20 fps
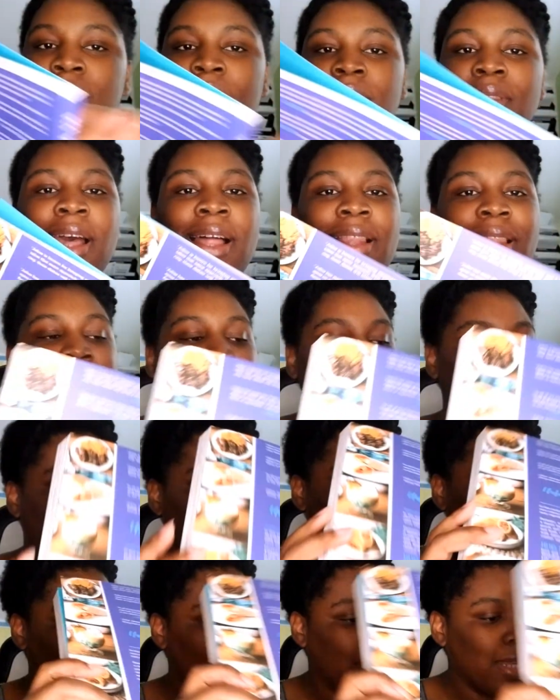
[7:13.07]
I like it.
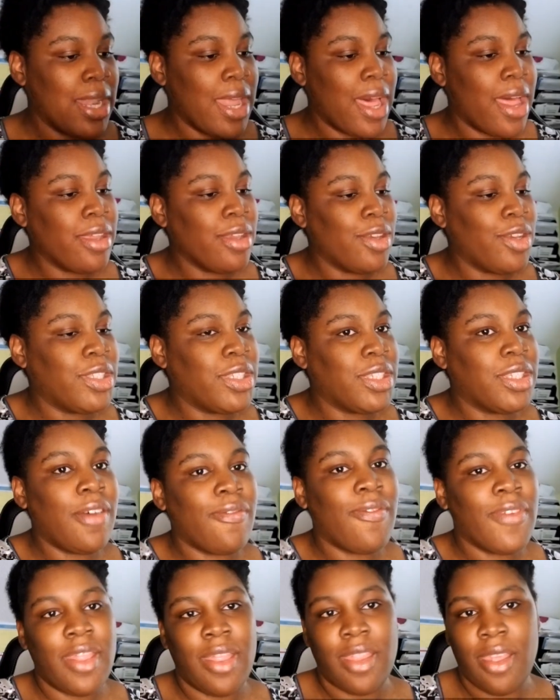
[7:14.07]
There's a lot of good stuff
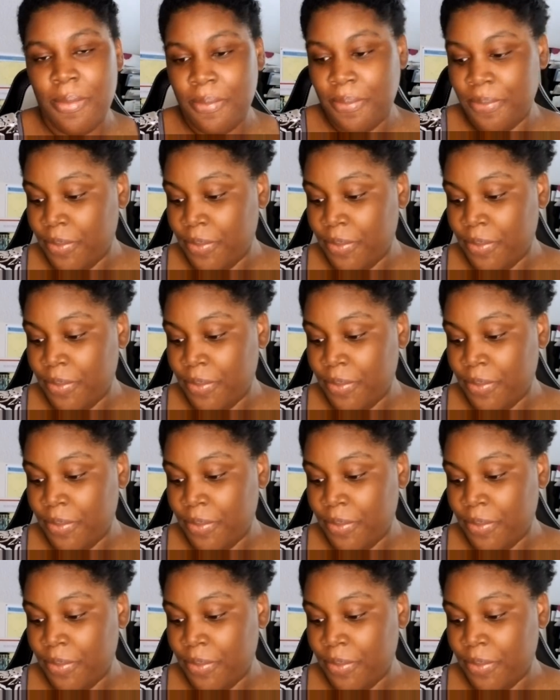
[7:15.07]
in there.